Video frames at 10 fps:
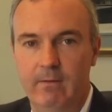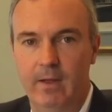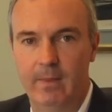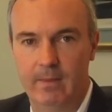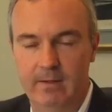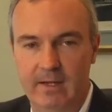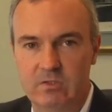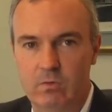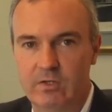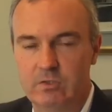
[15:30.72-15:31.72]
And then the
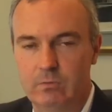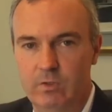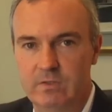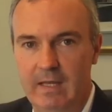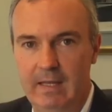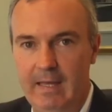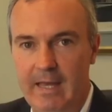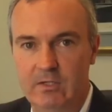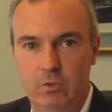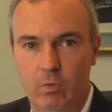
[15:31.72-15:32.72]
next question was,
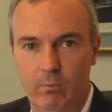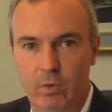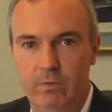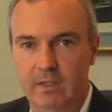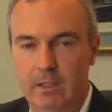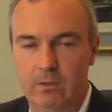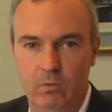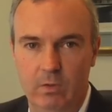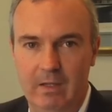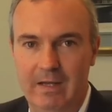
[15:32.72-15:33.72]
as you were moving it,
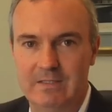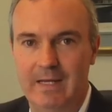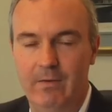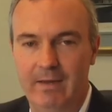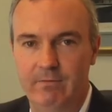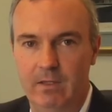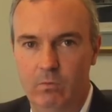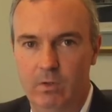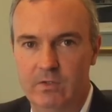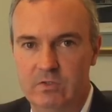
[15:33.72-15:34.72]
you realized how heavy it
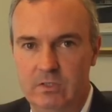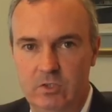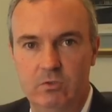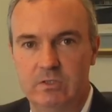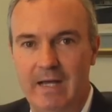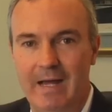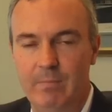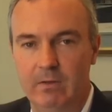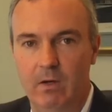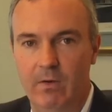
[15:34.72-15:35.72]
was. Did you
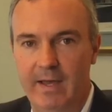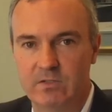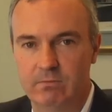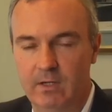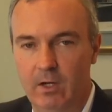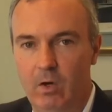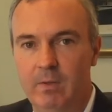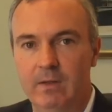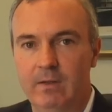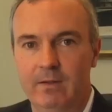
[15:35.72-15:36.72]
stop and go ask for help?